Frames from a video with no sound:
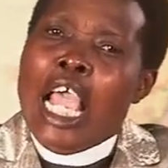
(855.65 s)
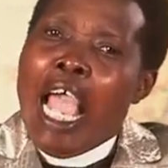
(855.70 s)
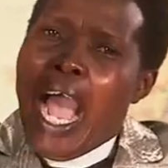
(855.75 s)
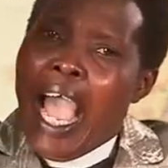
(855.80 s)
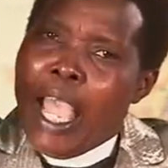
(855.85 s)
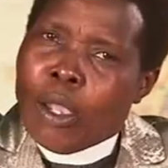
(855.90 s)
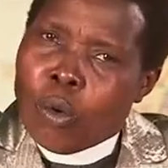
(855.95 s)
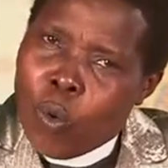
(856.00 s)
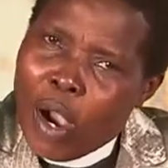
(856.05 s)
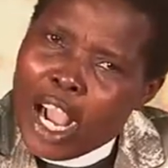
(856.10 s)

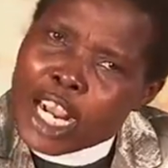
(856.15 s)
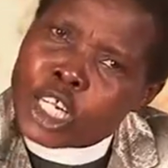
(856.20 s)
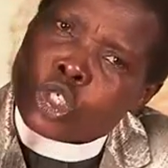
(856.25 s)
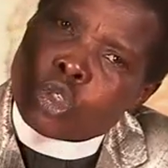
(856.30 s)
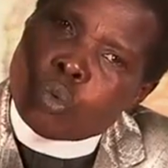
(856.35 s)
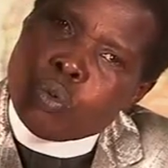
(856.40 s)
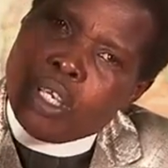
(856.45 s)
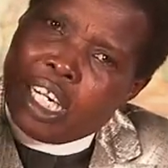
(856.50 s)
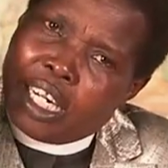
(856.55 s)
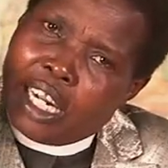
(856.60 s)
I want
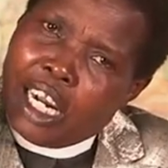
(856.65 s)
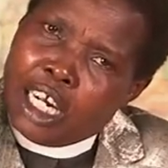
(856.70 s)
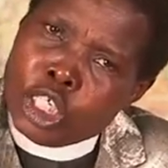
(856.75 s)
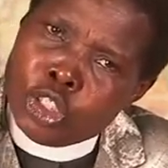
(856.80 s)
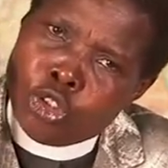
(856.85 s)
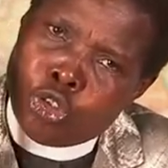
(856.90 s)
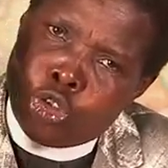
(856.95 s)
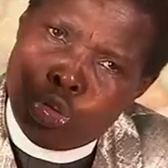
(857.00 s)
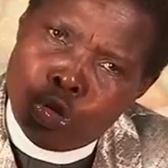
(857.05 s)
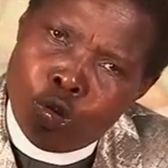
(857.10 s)
to
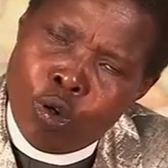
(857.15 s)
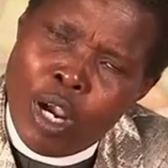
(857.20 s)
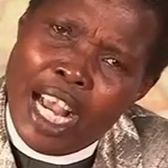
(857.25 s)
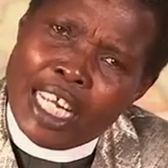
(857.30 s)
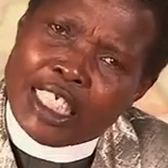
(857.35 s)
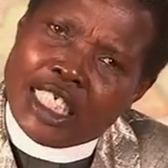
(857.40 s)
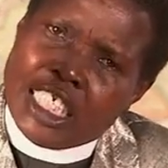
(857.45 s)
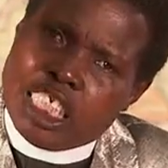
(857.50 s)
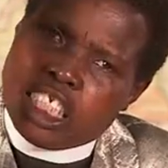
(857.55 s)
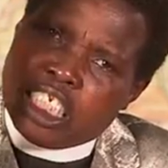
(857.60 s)
encourage you
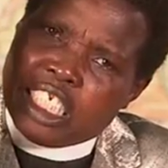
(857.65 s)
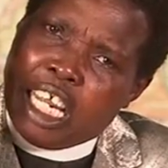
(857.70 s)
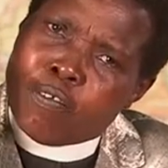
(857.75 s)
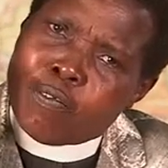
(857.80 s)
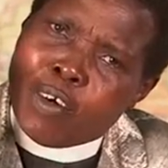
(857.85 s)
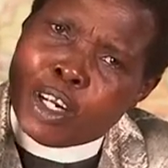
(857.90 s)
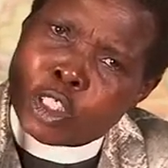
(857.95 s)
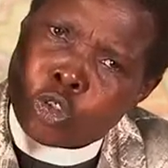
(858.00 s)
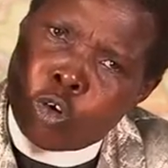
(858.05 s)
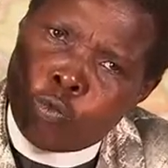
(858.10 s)
as a
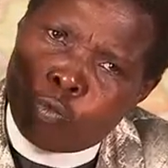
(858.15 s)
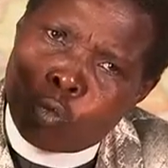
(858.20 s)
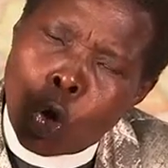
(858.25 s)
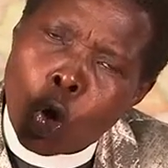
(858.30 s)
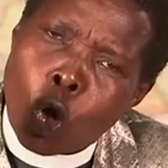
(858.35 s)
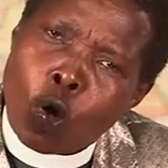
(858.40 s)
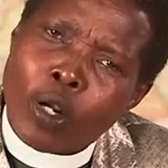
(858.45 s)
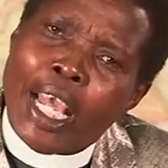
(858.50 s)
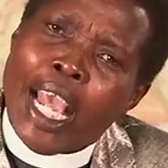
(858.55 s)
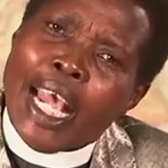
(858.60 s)
servant of
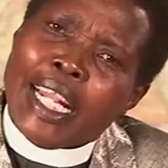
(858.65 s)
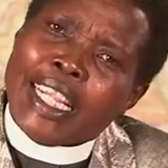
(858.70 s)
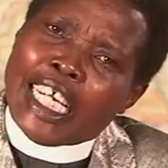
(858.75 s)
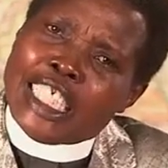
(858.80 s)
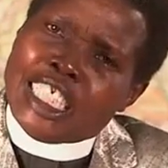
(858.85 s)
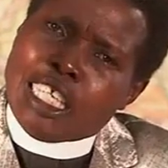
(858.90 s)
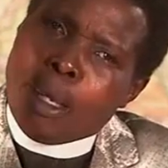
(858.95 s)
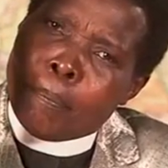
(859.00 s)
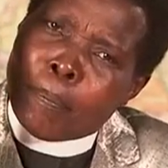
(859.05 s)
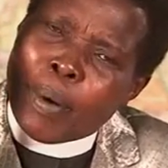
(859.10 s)
God
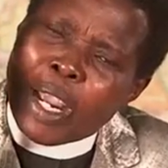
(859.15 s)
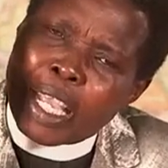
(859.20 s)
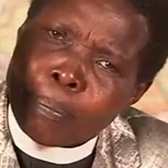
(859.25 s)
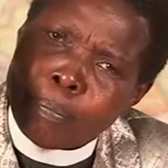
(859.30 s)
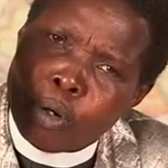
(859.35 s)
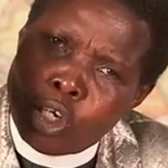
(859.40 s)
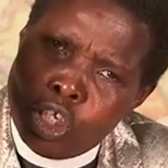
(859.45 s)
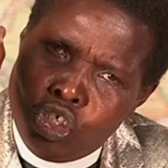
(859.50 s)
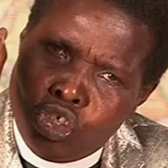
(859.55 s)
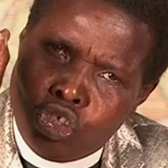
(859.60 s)
that the
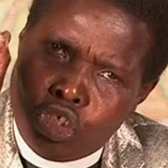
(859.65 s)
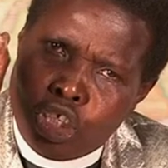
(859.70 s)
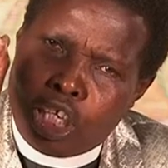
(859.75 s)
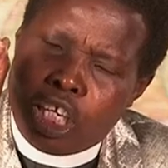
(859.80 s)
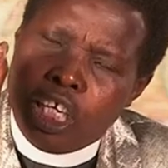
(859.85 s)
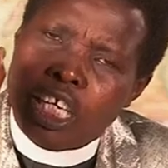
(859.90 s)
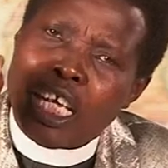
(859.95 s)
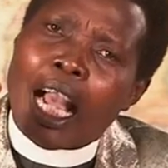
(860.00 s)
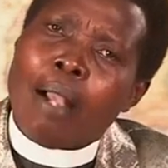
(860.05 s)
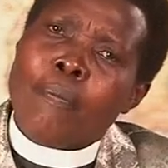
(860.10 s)
Bible is
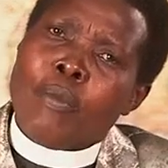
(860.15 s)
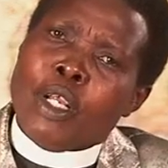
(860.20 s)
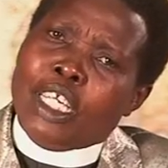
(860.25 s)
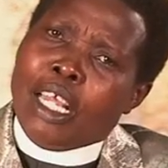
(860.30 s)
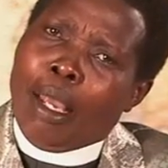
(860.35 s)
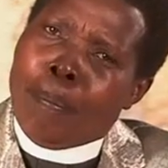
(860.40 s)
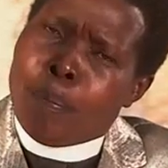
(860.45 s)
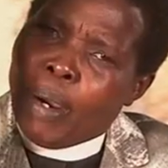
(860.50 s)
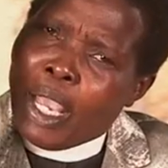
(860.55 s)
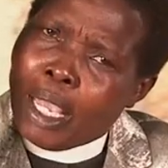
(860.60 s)
clear.
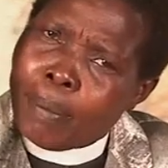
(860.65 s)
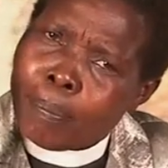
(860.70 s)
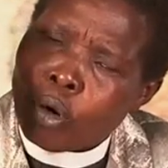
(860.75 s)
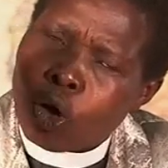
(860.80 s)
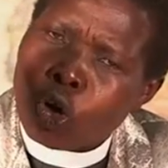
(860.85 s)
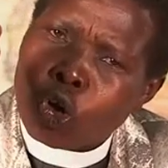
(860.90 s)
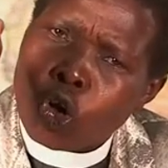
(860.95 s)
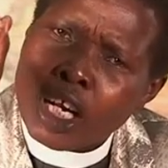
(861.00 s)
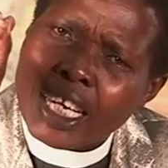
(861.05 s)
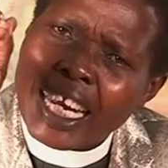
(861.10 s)
The
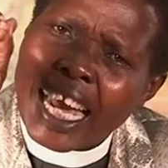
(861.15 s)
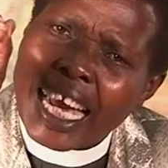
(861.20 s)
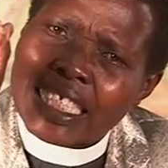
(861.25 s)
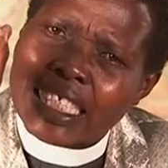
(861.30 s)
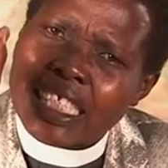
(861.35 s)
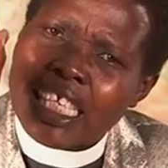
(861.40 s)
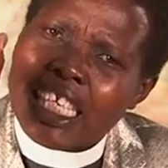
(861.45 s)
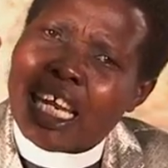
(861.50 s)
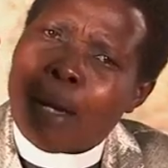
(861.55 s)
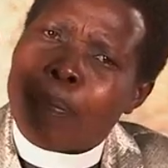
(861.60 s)
Bible, God
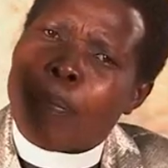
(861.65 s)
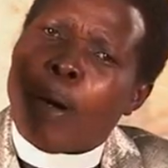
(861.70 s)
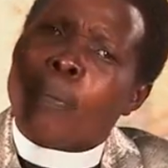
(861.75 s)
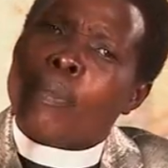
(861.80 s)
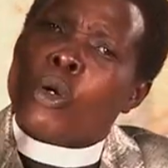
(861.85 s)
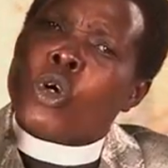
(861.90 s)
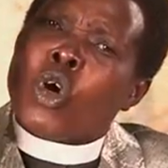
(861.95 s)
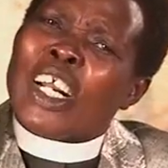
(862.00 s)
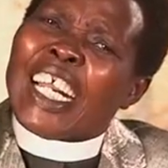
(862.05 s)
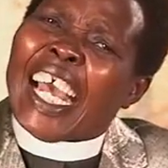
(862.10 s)
has, in the
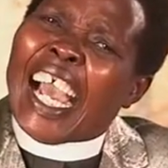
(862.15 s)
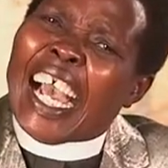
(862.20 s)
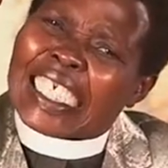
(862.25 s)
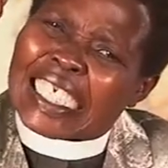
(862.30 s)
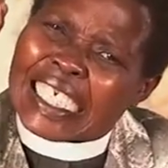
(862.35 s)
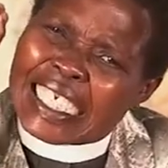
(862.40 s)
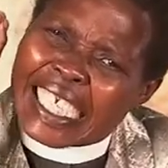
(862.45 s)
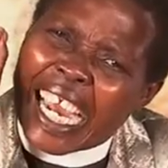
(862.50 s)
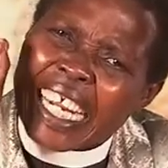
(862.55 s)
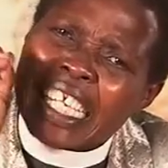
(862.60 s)
Bible, God
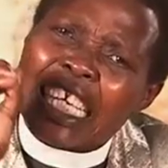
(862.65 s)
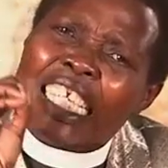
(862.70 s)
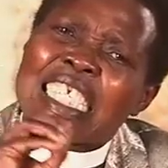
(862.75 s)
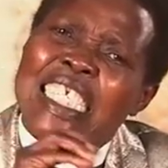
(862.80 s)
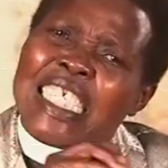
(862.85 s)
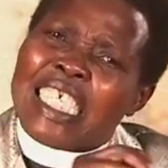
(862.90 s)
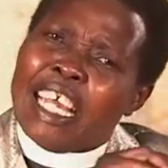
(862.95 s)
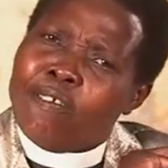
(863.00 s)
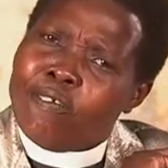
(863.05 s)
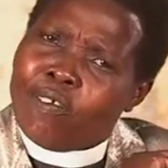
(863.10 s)
has done it
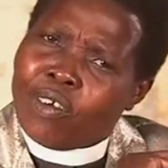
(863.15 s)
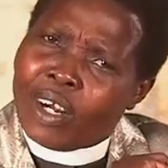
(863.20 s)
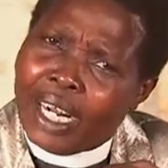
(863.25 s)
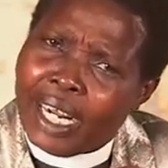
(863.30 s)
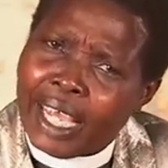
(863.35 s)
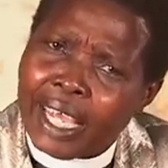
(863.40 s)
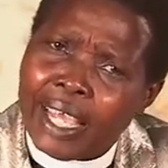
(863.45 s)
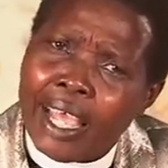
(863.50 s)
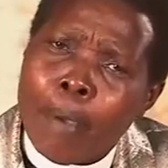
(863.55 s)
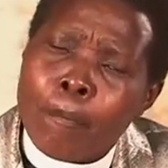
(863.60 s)

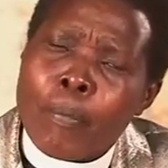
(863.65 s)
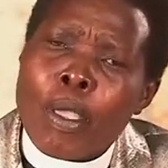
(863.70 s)
severally.